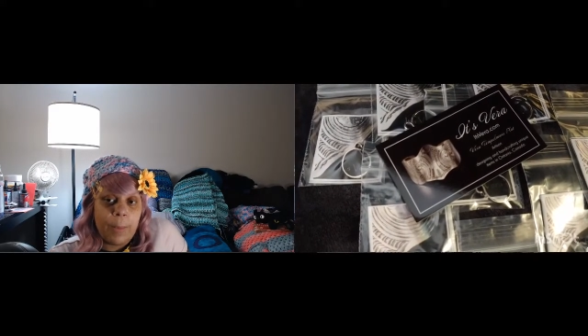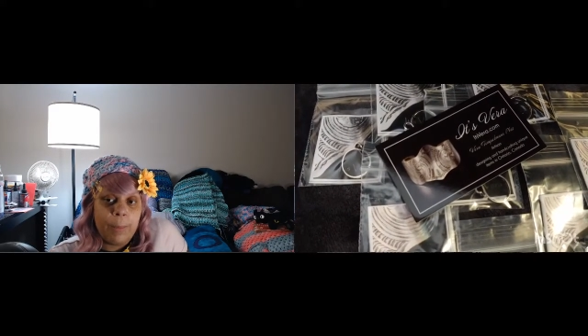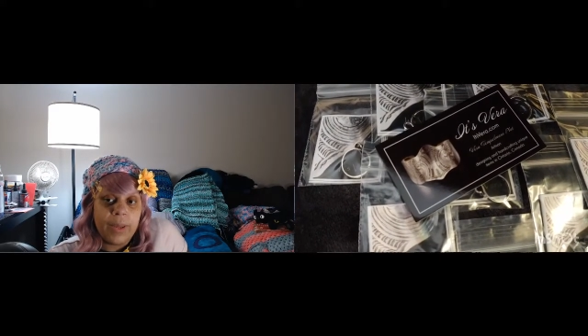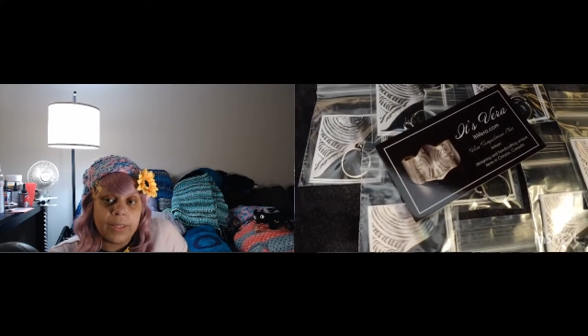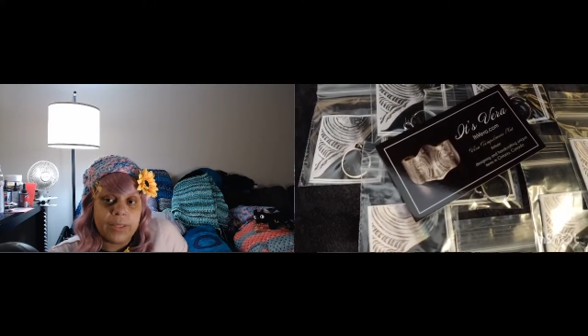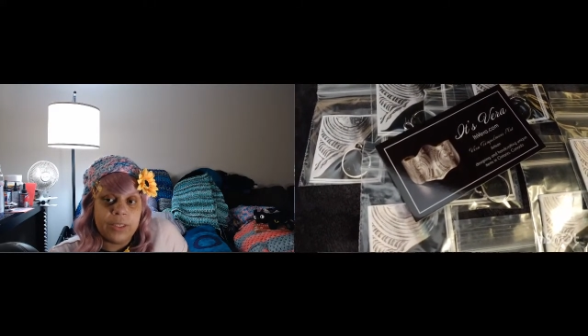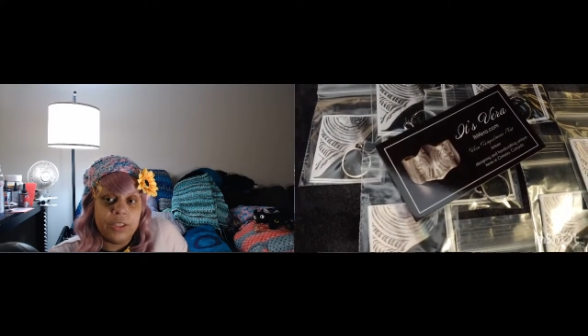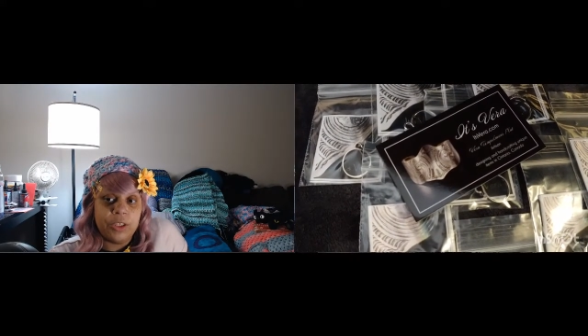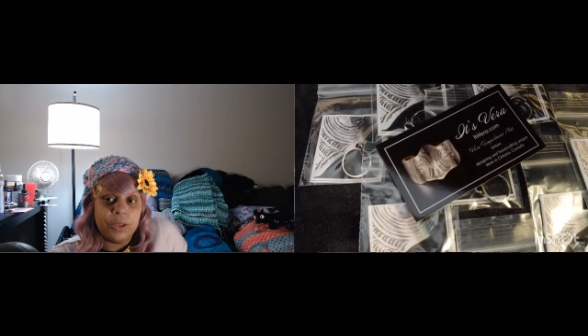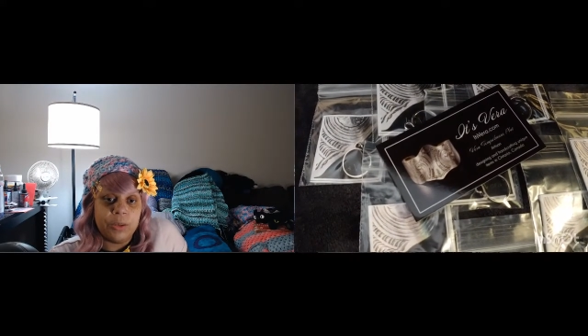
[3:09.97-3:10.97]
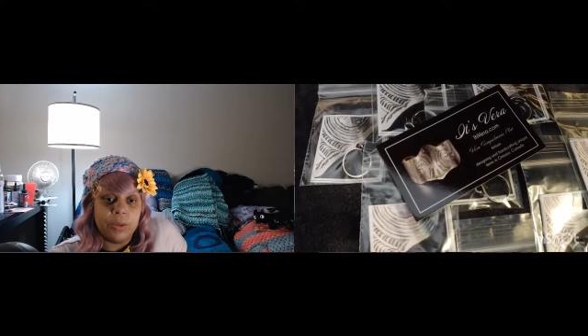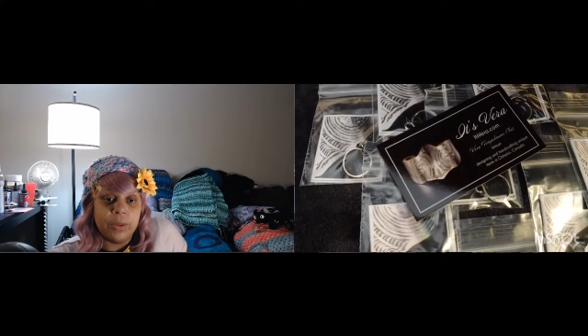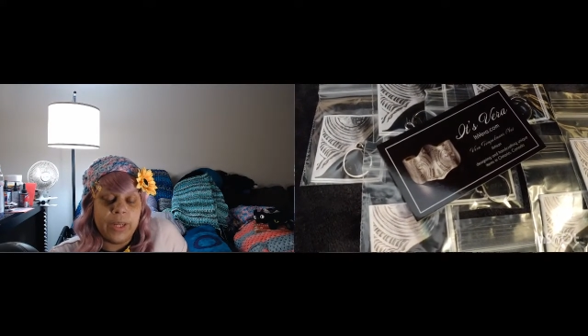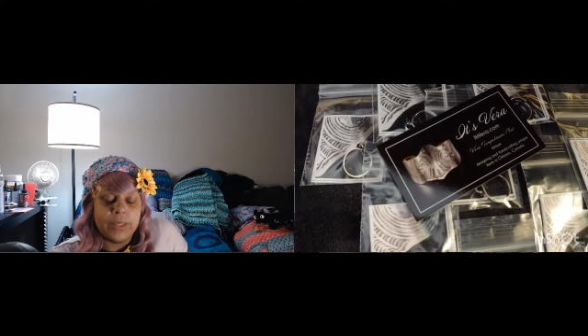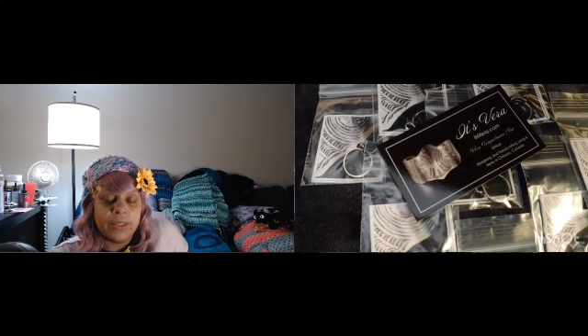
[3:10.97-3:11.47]
best to
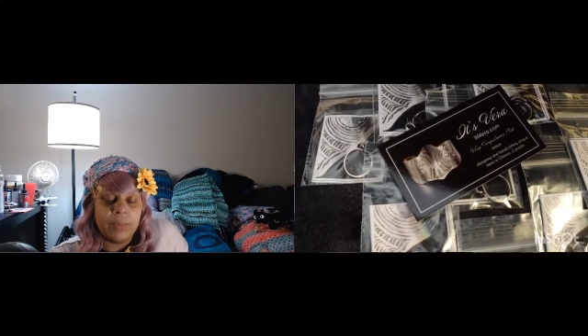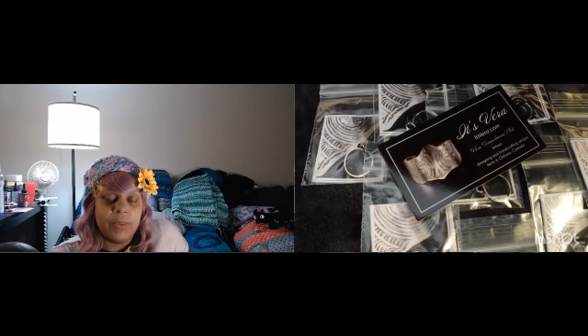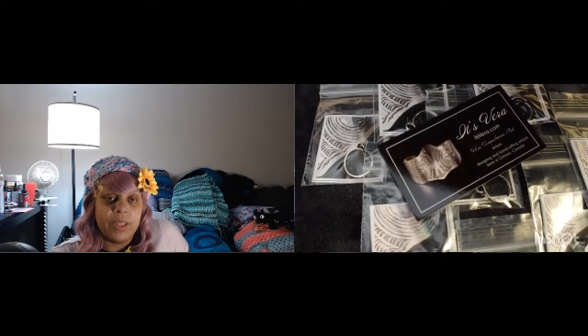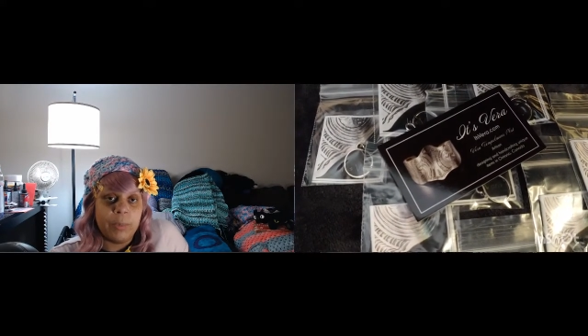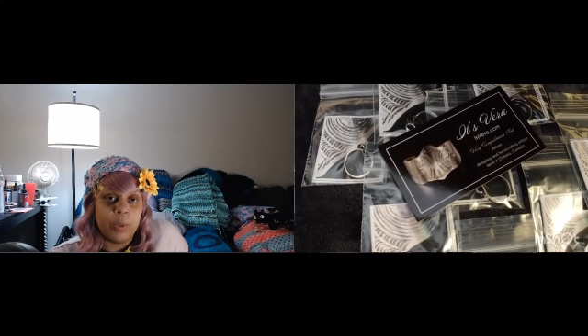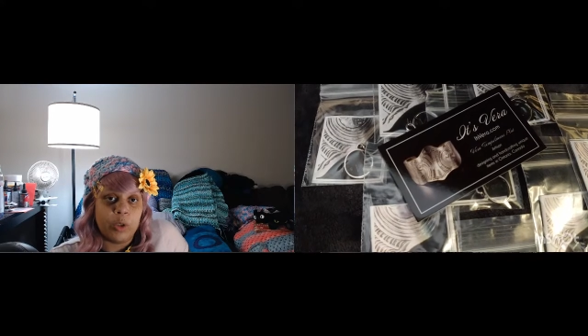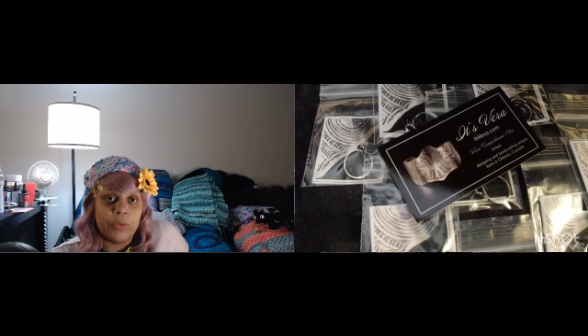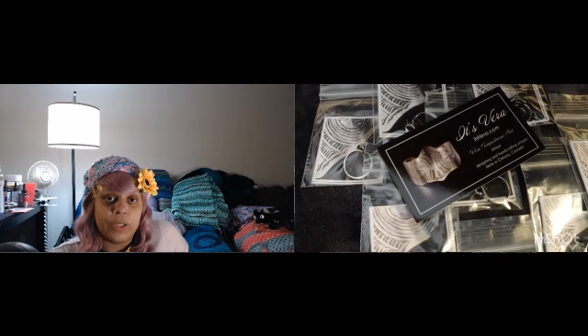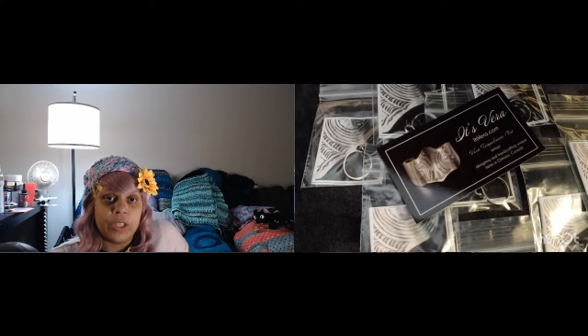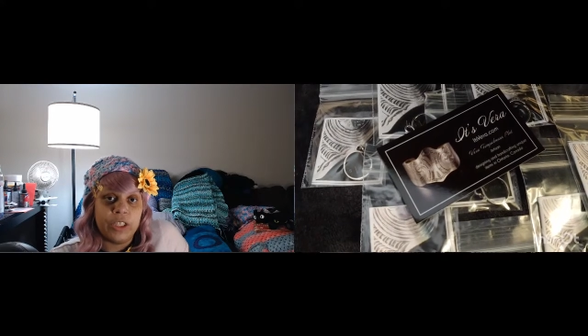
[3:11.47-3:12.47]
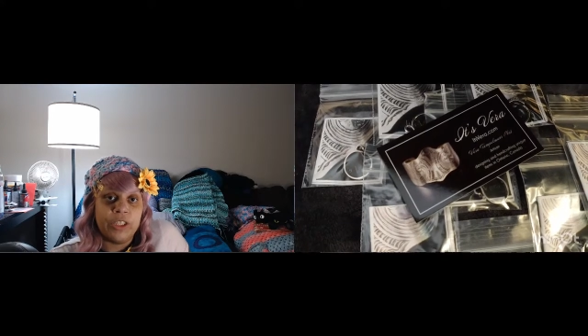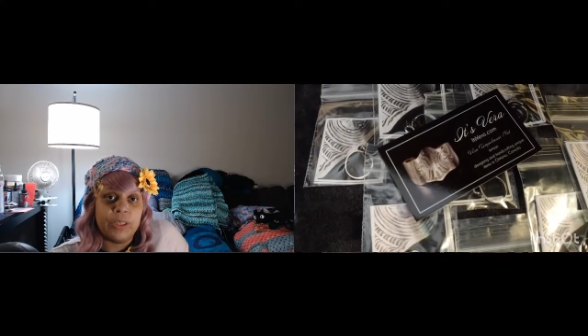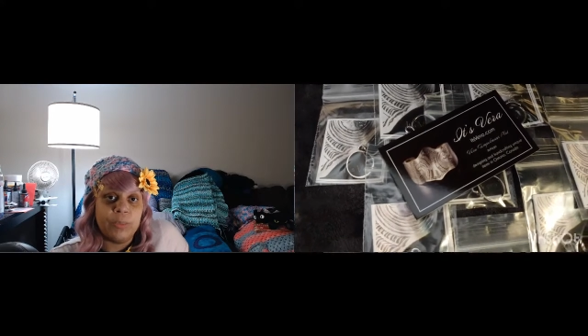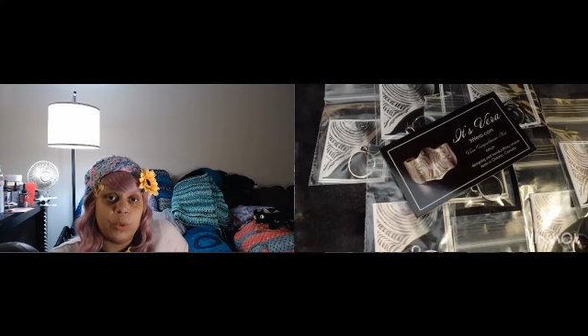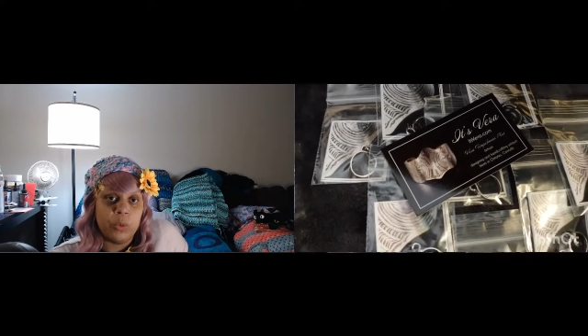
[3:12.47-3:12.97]
get something perfectly
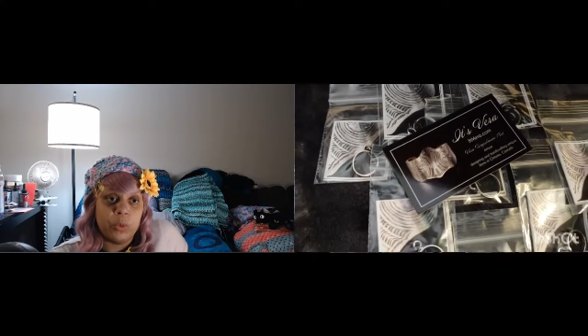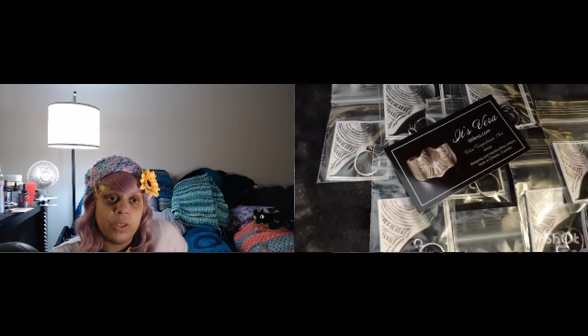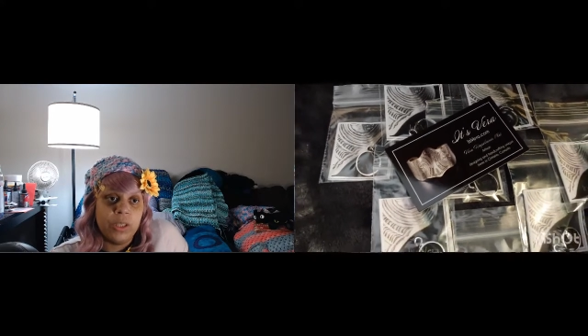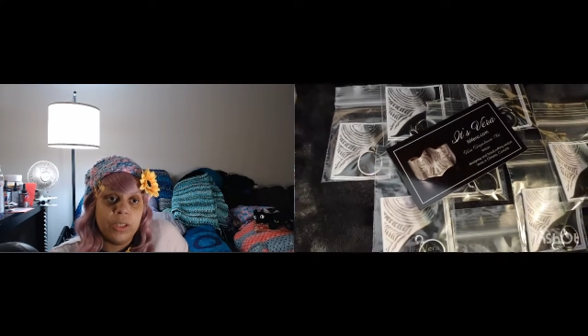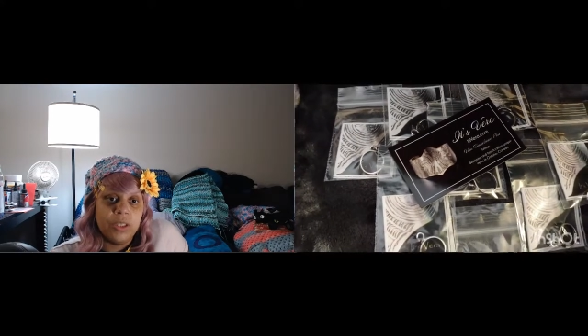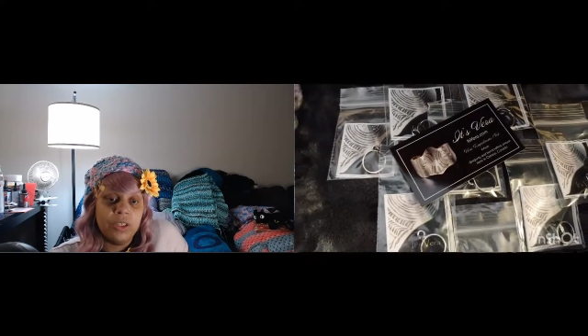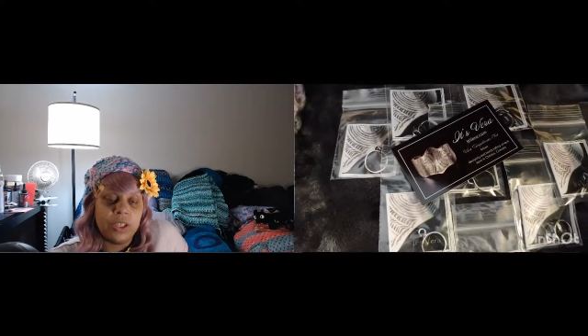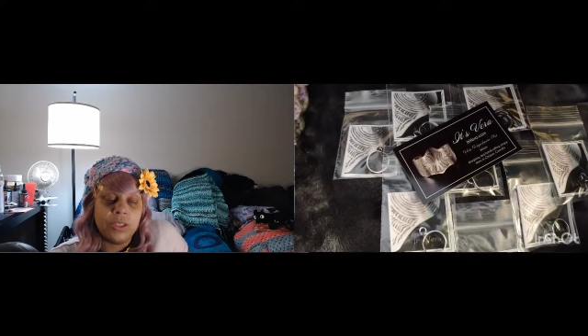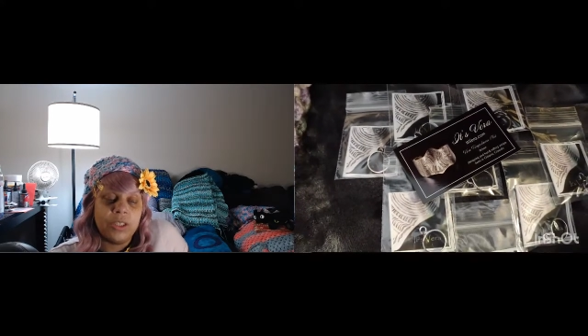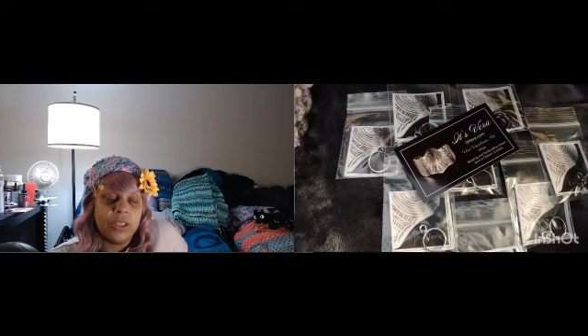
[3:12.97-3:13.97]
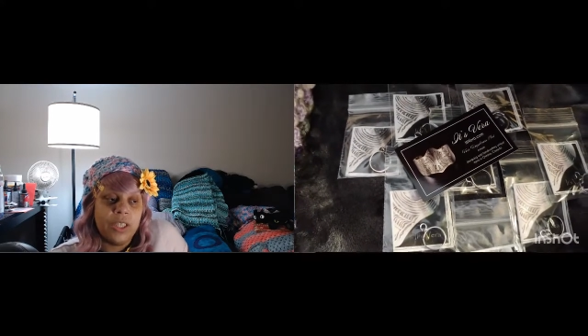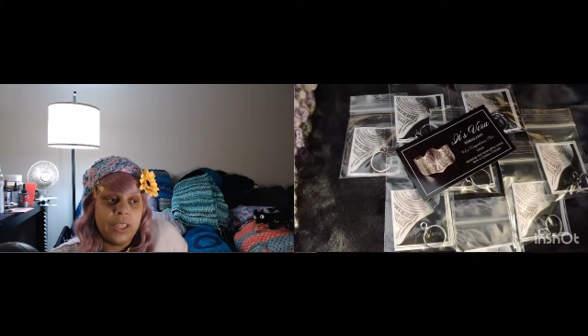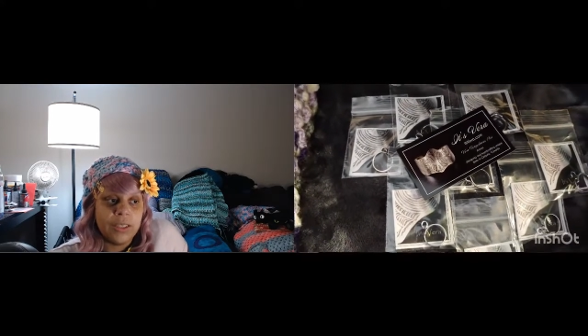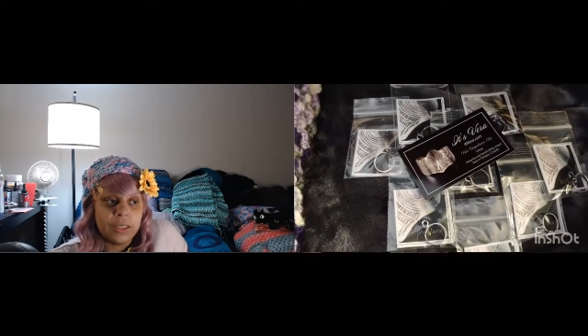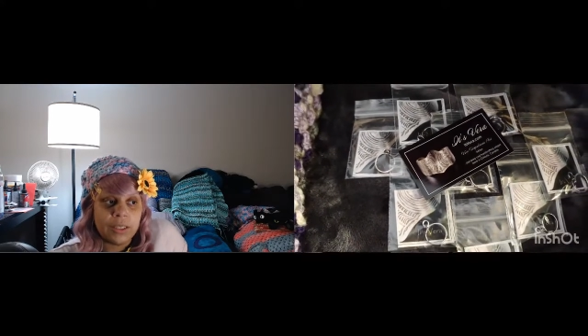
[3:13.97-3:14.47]
smooth just in
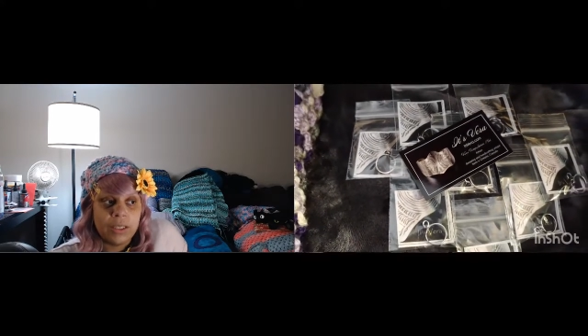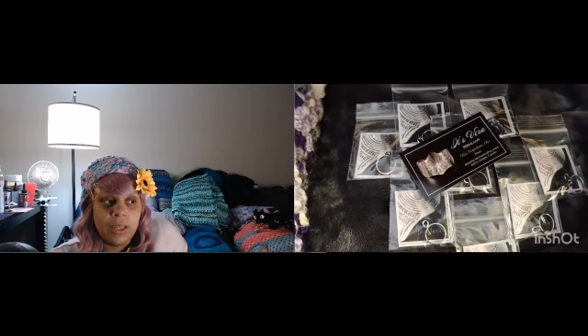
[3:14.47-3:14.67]
case